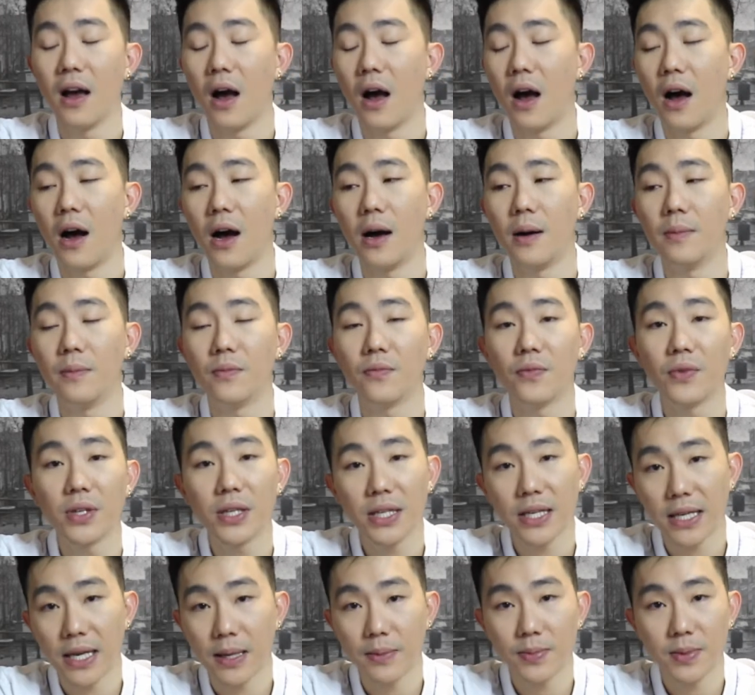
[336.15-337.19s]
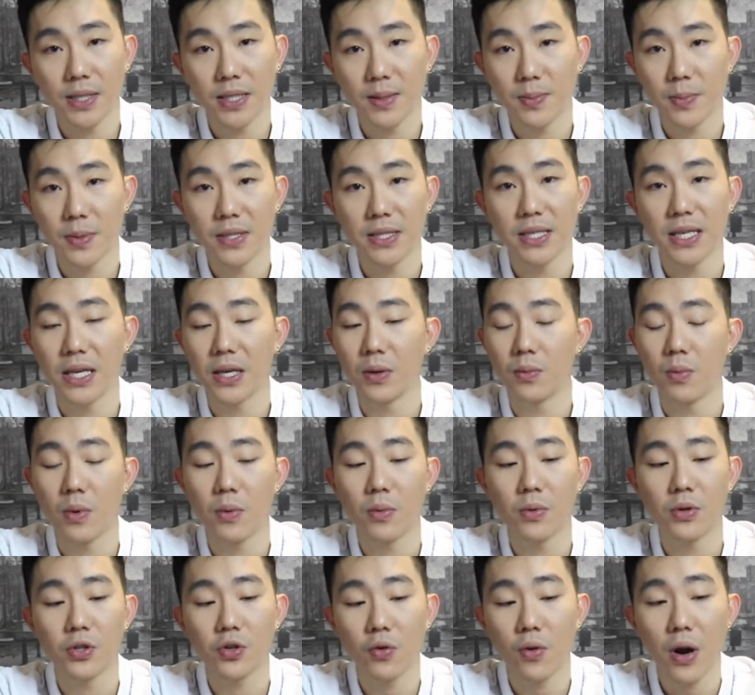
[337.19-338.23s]
Um, really kept us busy. We
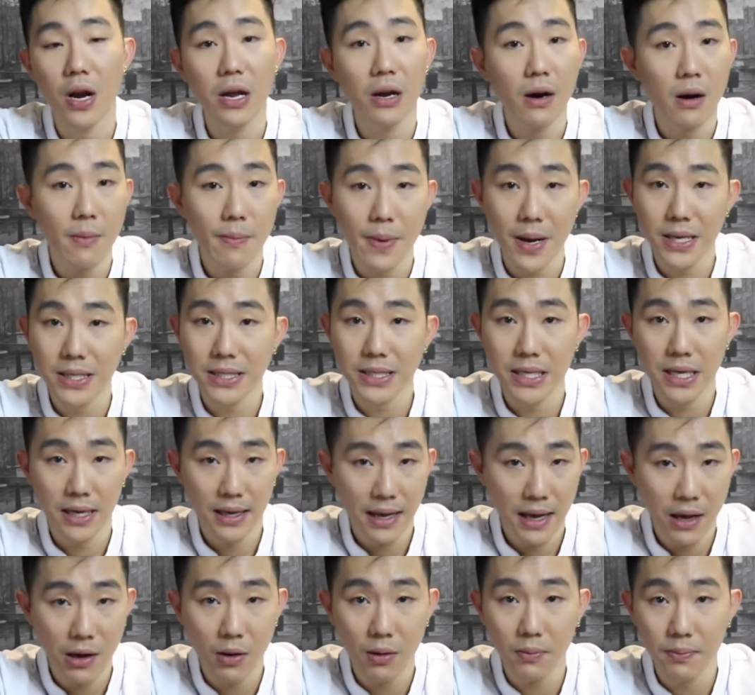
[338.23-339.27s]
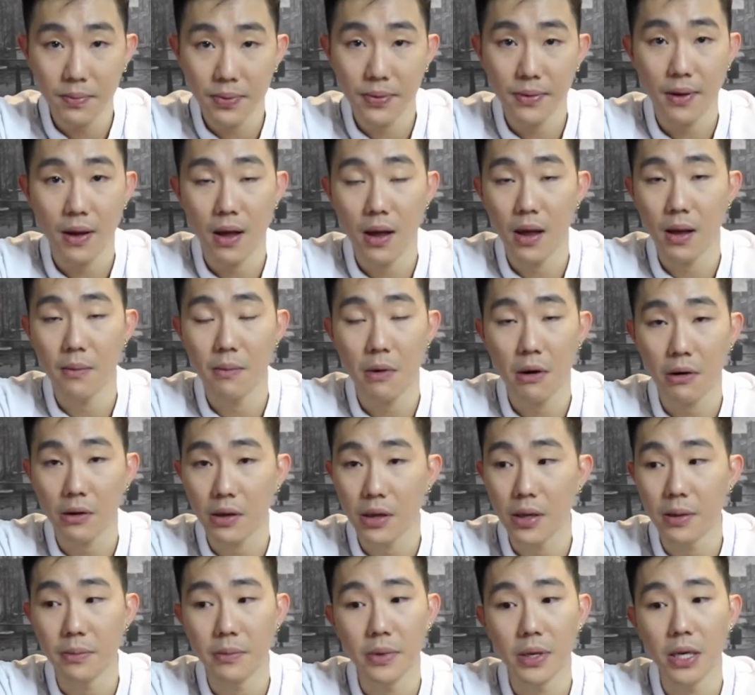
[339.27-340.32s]
were trying our best to help um, our
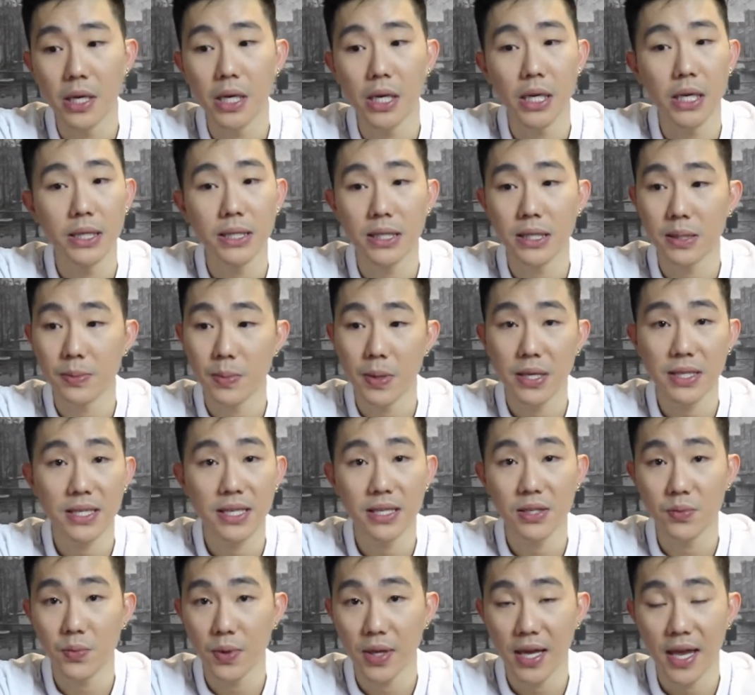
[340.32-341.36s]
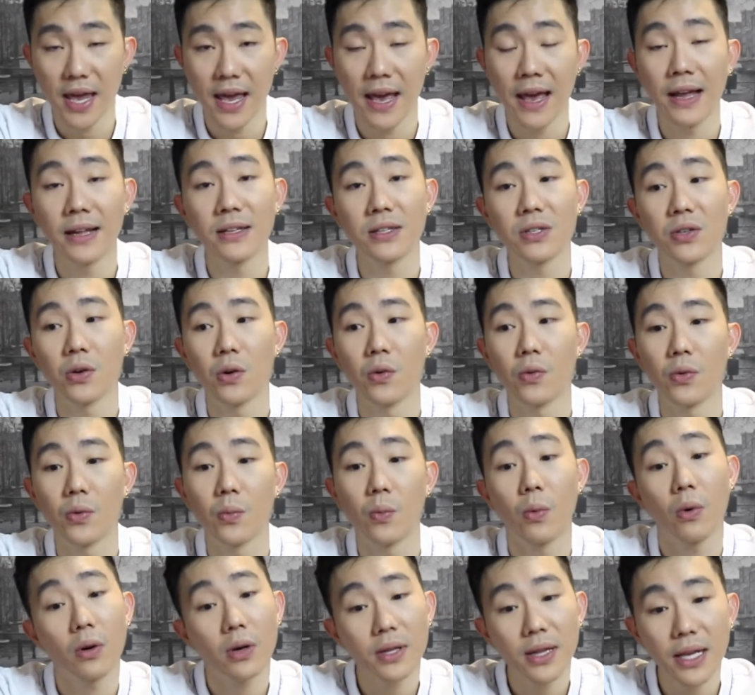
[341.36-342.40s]
communities as best as we can. So the
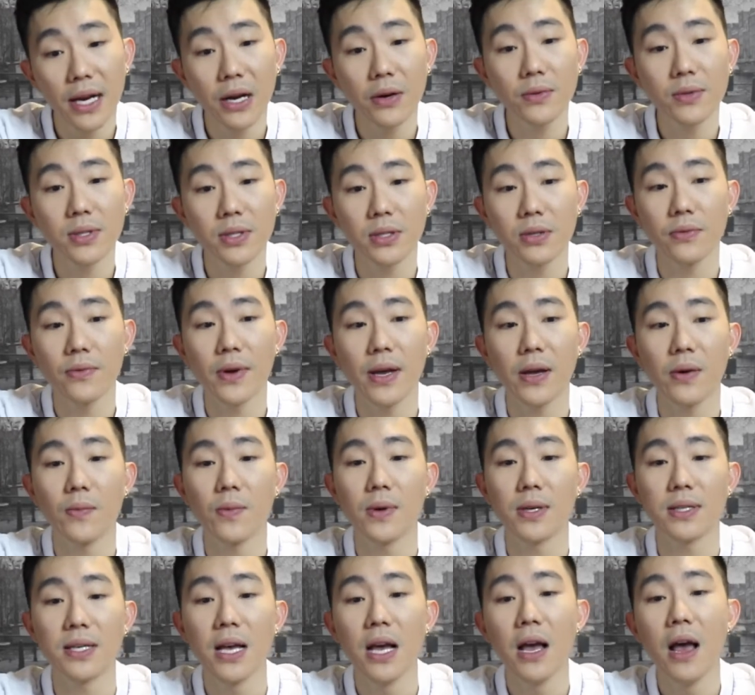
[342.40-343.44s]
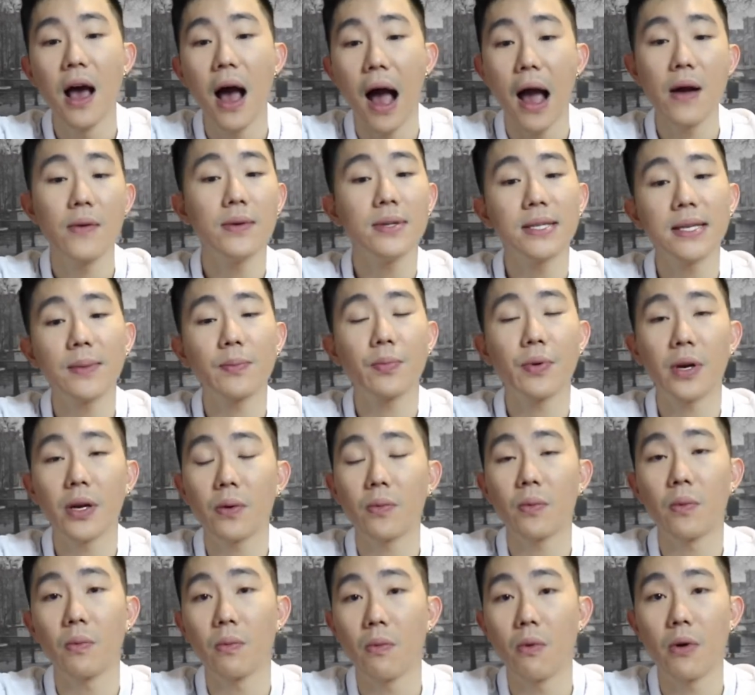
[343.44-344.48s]
work that I was doing was, I would say, pretty
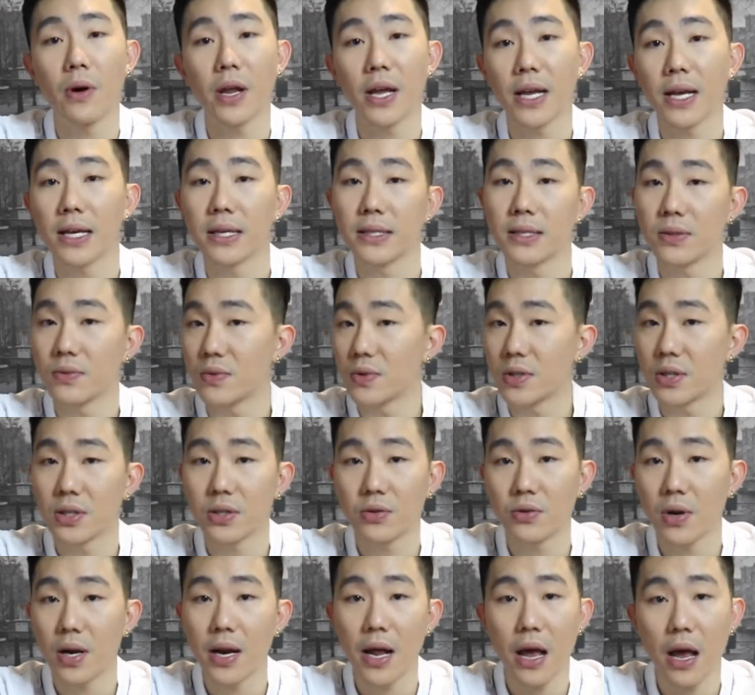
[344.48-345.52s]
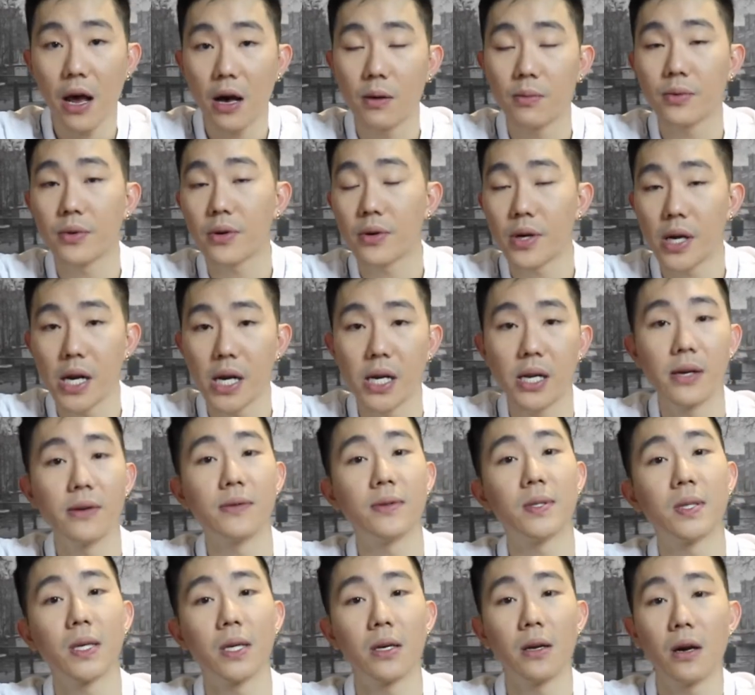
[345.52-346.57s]
rewarding because it was just trying to help
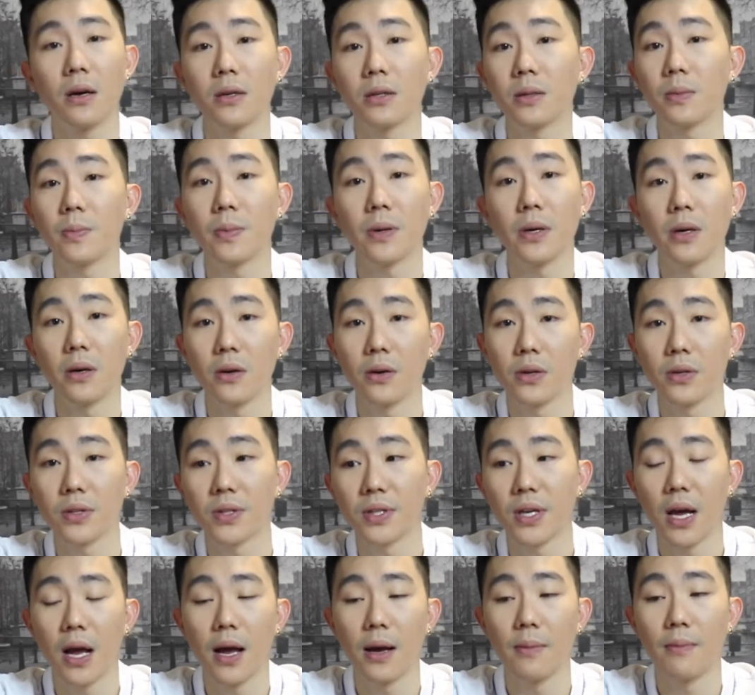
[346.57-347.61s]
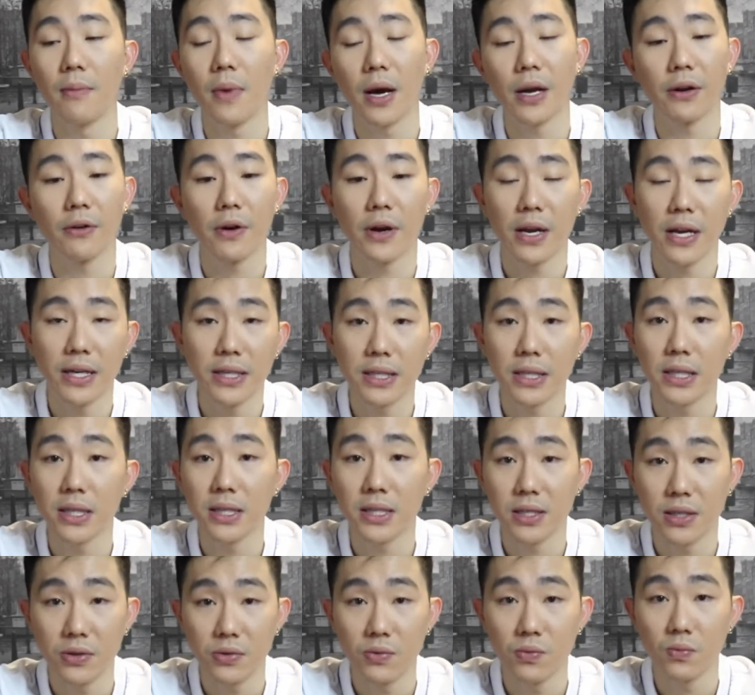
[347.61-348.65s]
creatives and entrepreneurs um, migrate into
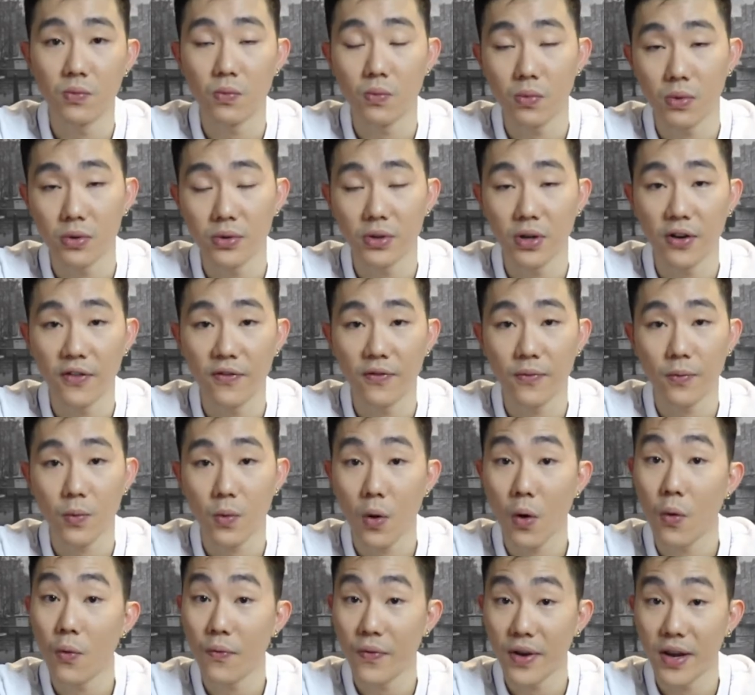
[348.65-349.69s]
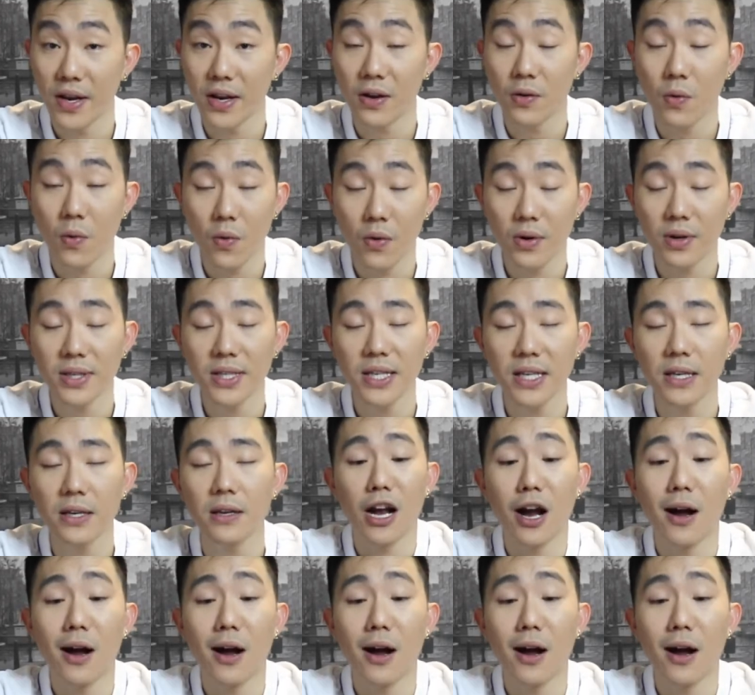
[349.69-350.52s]
this new world of COVID and quarantine.